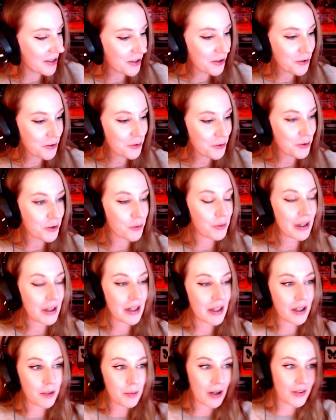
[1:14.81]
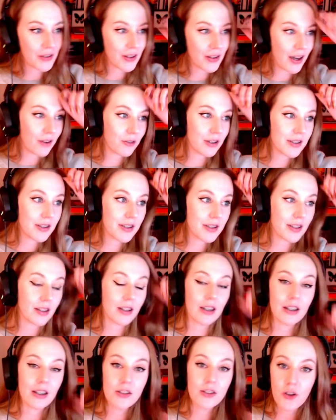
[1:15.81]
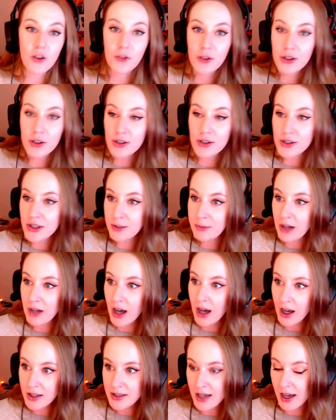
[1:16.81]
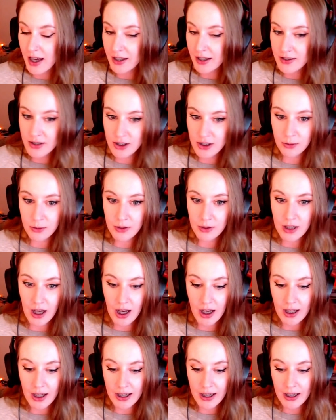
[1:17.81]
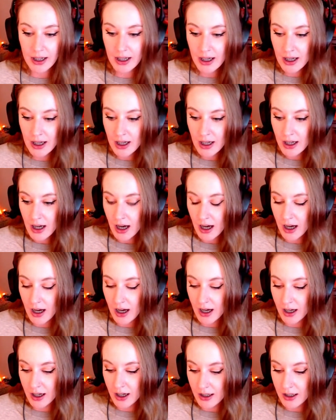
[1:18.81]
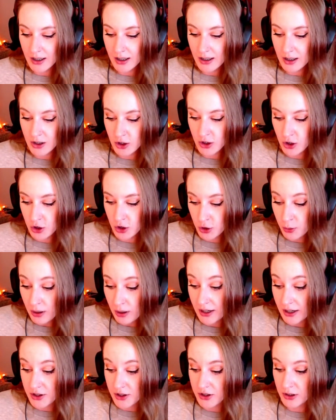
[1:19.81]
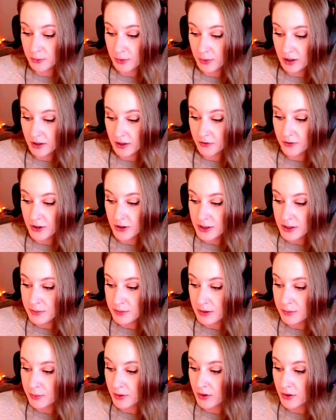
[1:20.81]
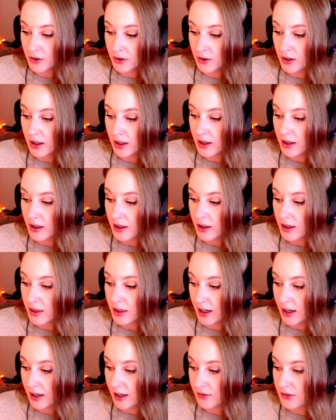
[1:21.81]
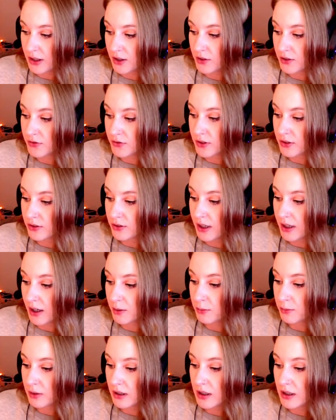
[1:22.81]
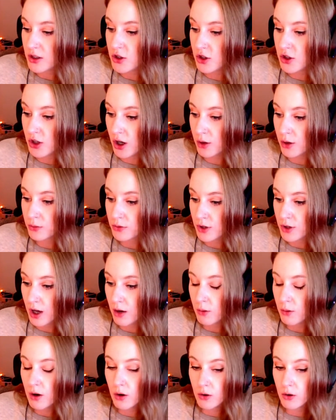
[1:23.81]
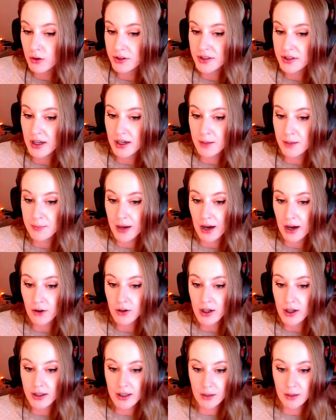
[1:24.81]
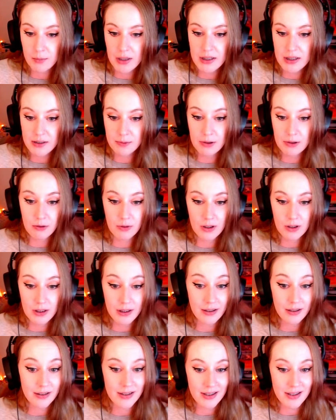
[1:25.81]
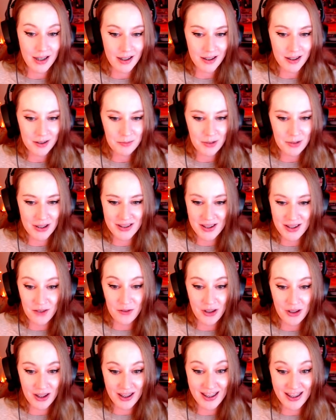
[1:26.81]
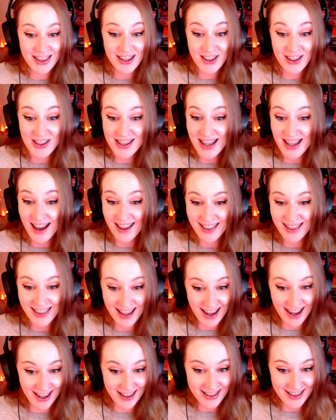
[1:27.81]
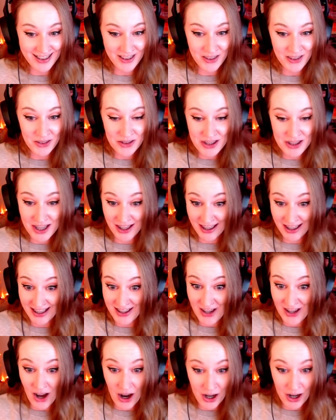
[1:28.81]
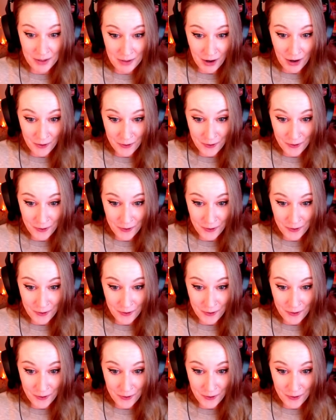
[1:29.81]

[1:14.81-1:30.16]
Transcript: you tweeting about that recently. So for some context, you and I uh, you are actually one of the first people that I've interviewed that I really don't know a whole ton about, and that makes me really excited because oh, I feel yeah. like there's a lot to like talk about